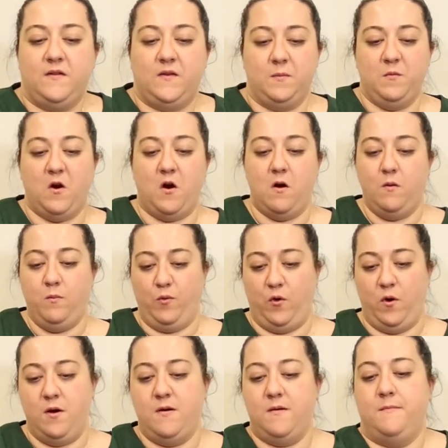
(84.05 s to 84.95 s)
some
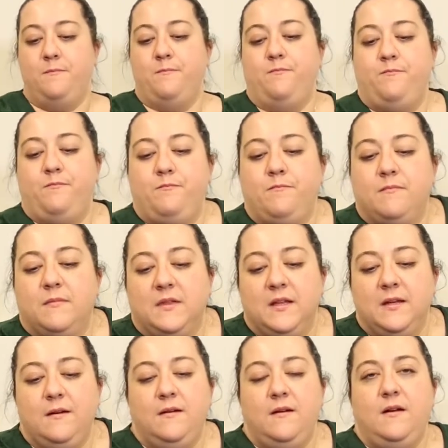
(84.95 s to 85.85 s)
cardboard
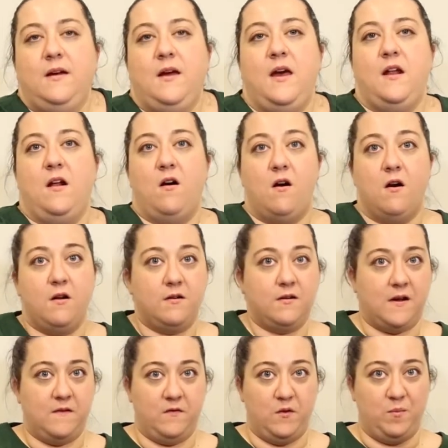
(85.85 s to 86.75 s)
and a
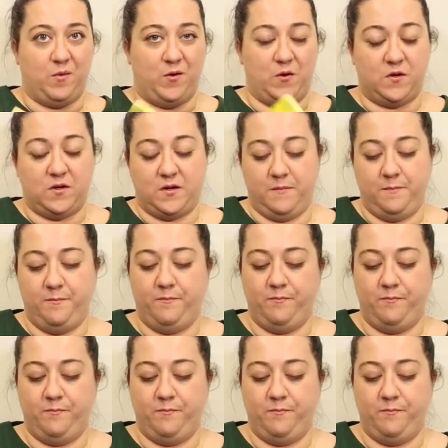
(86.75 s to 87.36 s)
hardcover book.